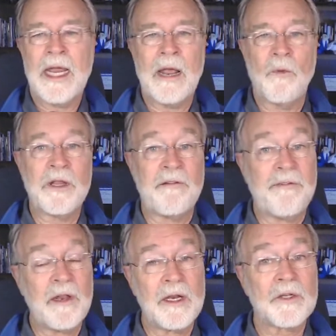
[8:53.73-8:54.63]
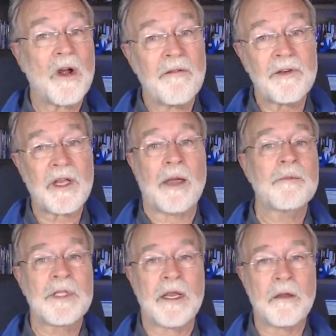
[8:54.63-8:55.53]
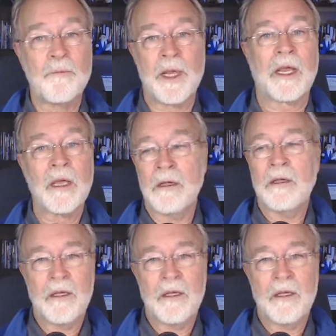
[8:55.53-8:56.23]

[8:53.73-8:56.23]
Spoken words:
And when they finished, oftentimes they could pick,